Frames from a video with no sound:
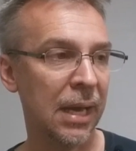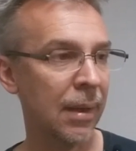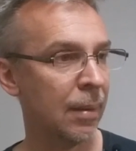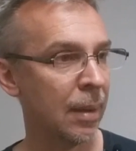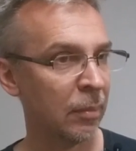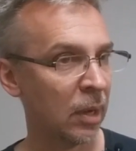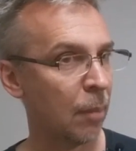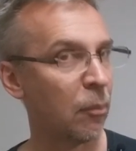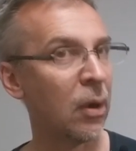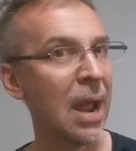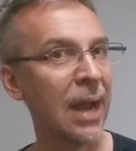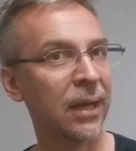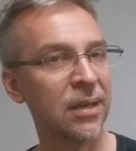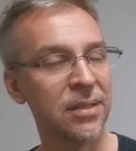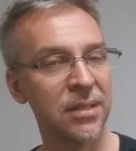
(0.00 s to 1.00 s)
I, I'm going to
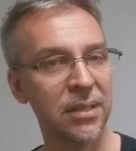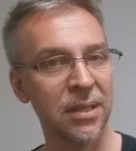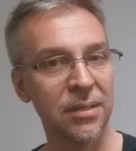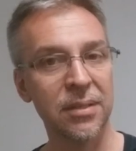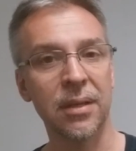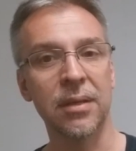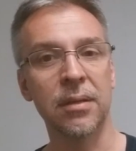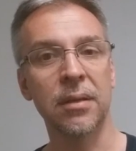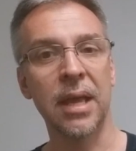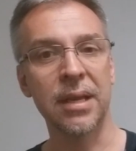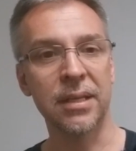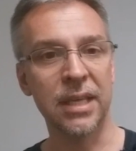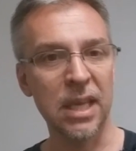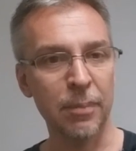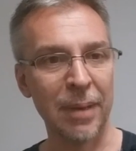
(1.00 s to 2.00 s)
practice this and,
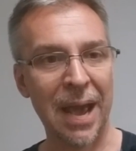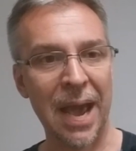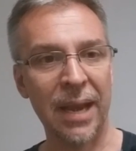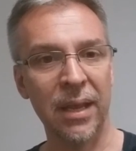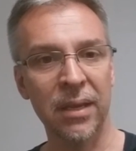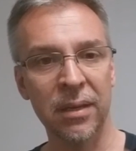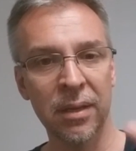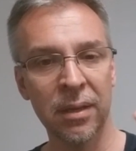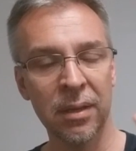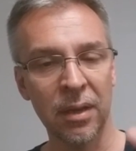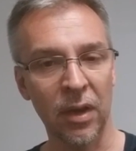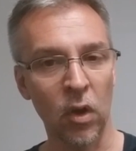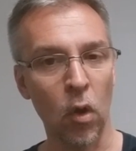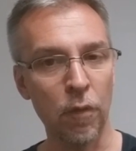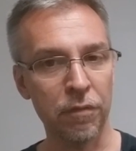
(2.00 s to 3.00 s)
and keep at it,
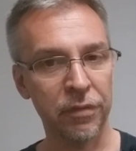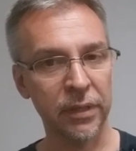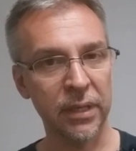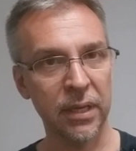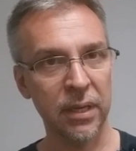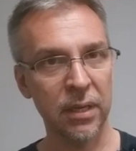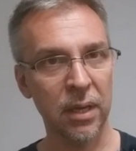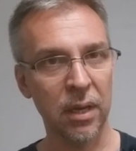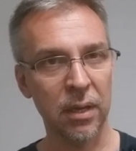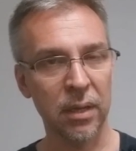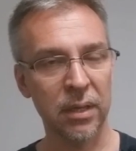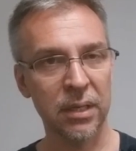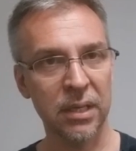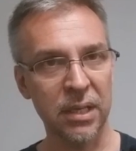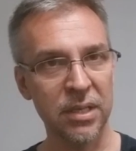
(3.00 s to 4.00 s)
and hopefully
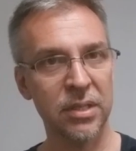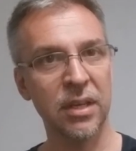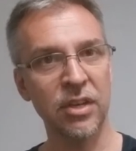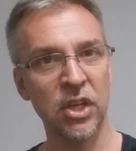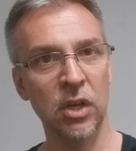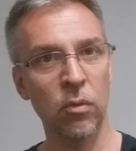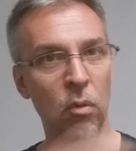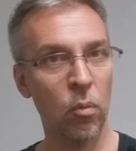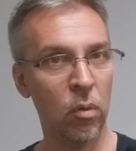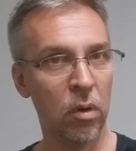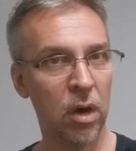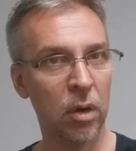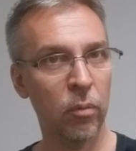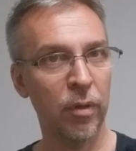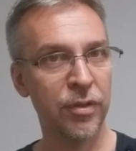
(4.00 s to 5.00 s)
uh, his teaching will
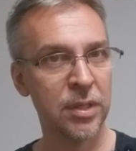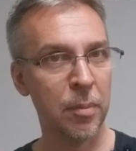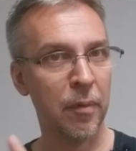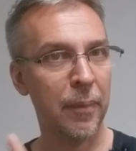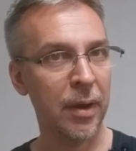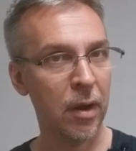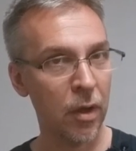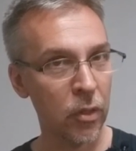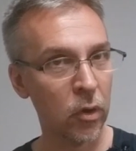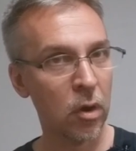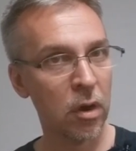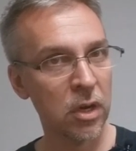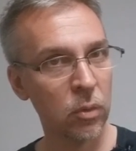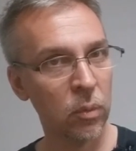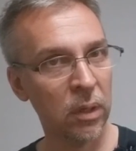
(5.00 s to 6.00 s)
work with some of my other
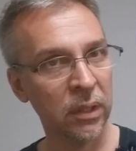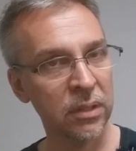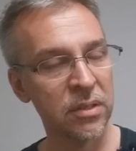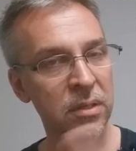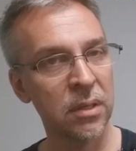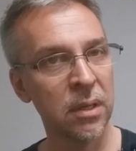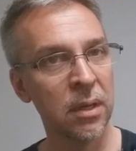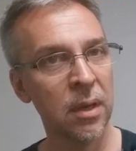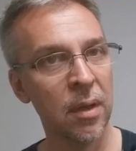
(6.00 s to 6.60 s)
card wallets.